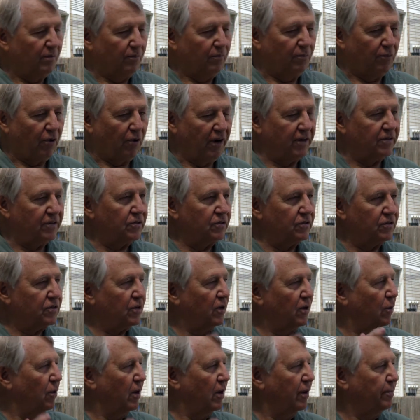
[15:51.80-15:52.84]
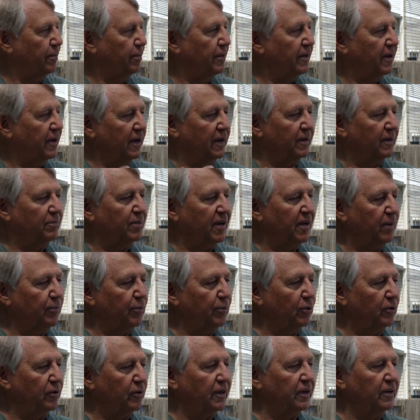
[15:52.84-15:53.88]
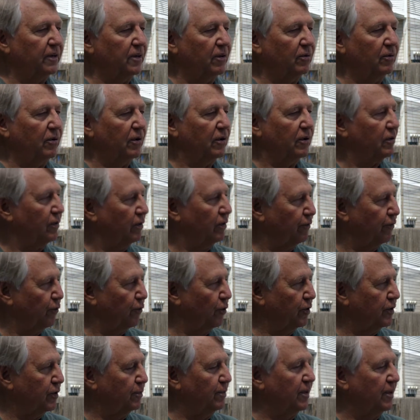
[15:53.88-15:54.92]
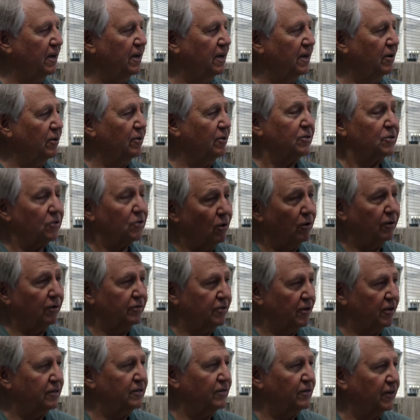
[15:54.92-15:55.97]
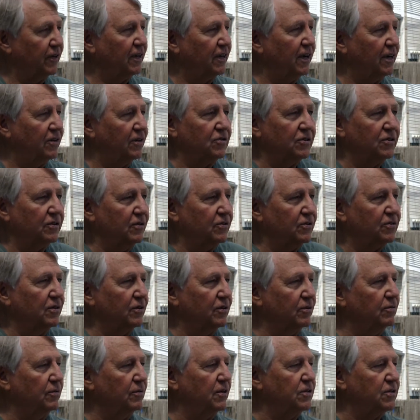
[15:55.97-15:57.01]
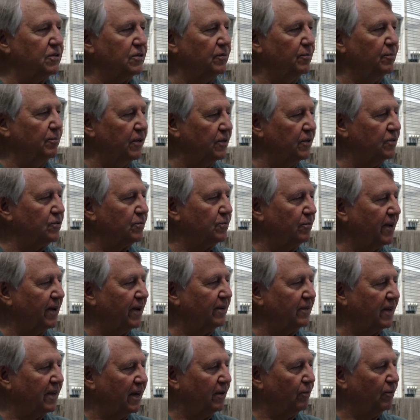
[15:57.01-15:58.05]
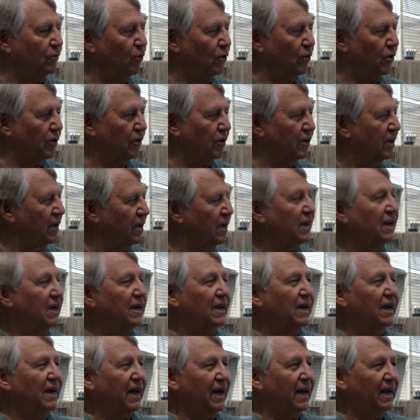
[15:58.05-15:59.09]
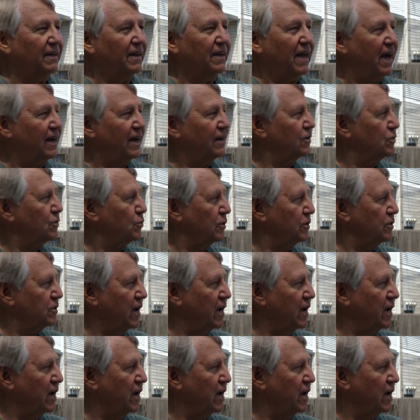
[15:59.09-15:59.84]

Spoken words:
prices go up and people can no longer afford to be here. It's called gentrification. There's no reason to mince about that word. And that is what's